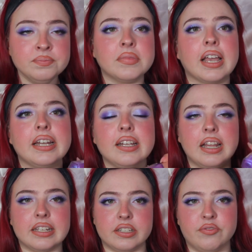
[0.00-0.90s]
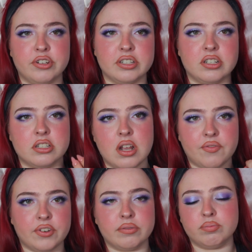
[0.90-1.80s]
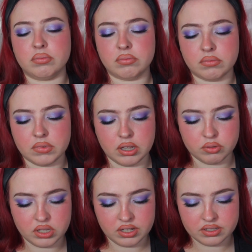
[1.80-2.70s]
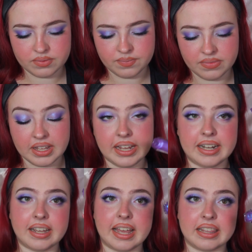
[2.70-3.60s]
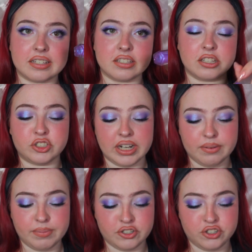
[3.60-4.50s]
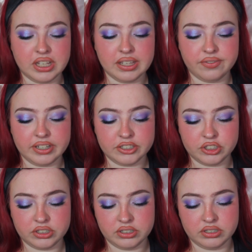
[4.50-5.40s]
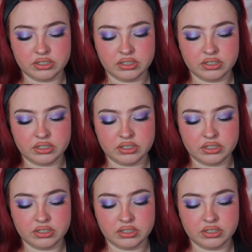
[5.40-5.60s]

Like, I need glasses for distance, not for close things. And again, this is the shade Miss Jellyfish.